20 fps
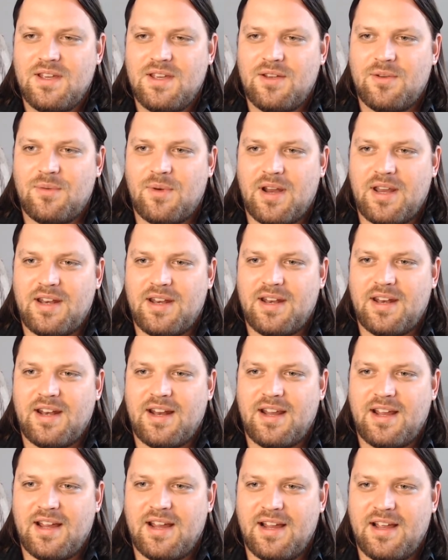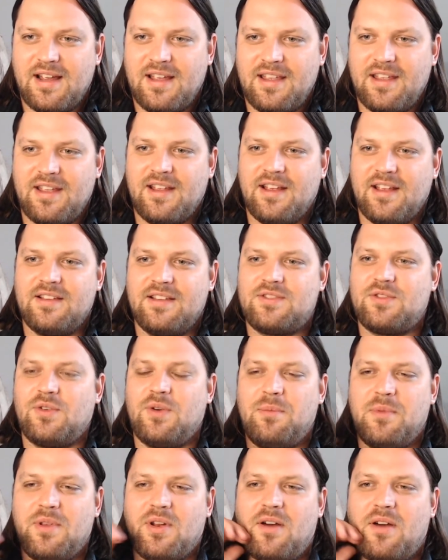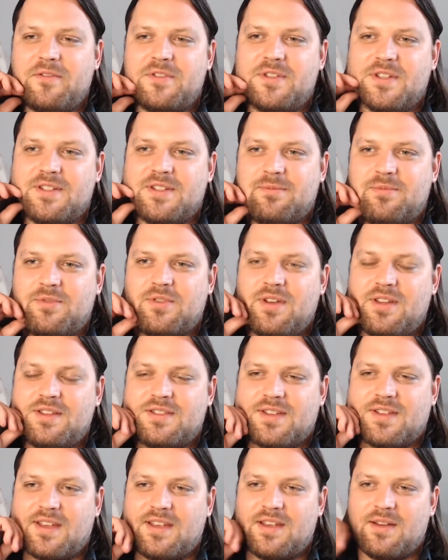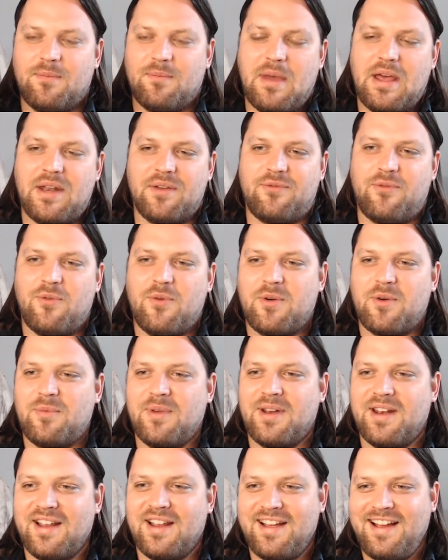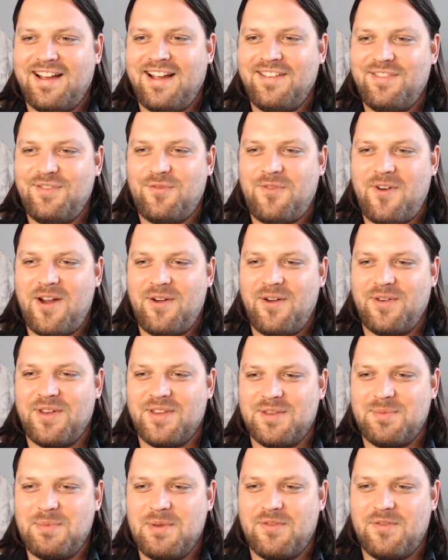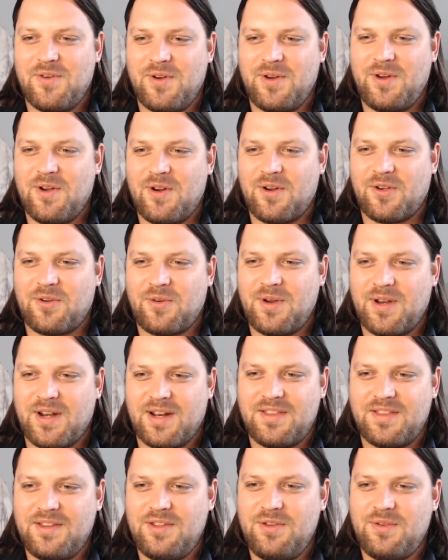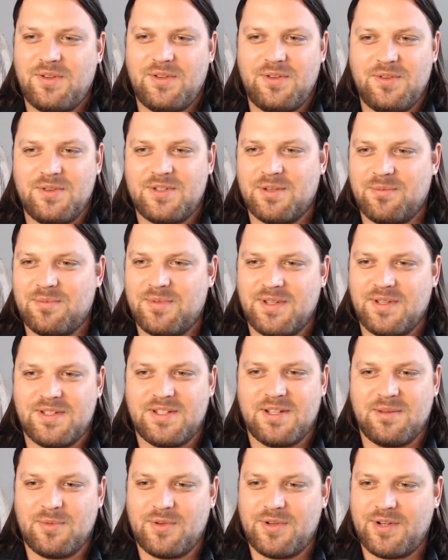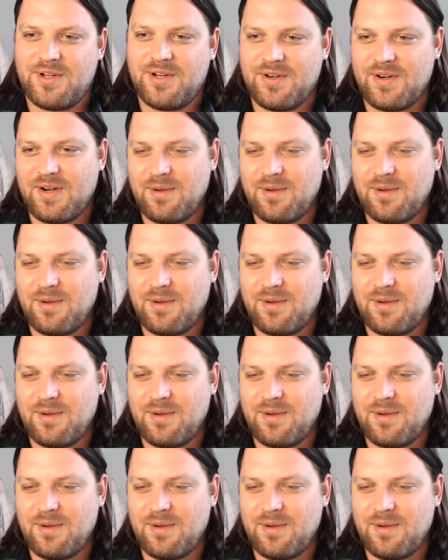Right, and so I mean, obviously it's like a metaphor, but I found it to be very concrete. I think you could do something similar here.